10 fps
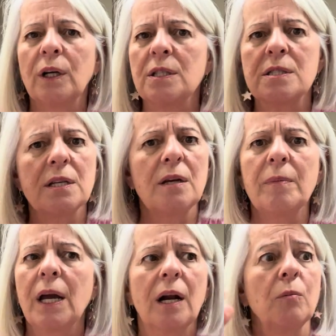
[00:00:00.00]
can see
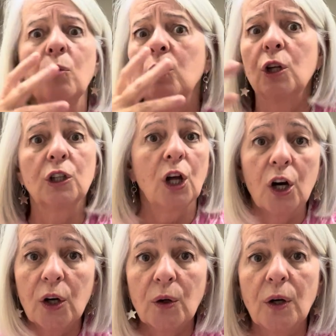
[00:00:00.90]
me and I'm all
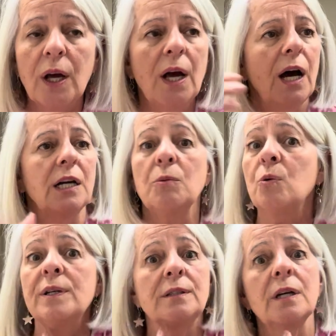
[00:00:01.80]
alone and I'm
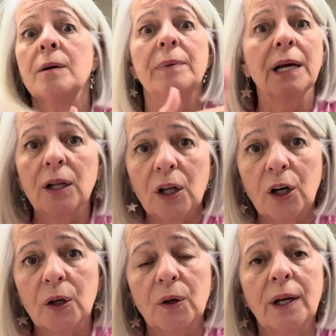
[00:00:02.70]
always going to be
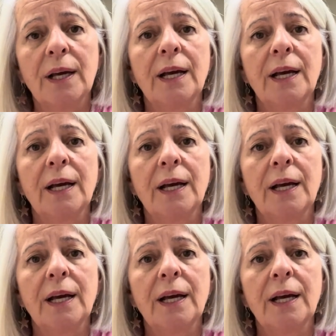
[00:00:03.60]
alone.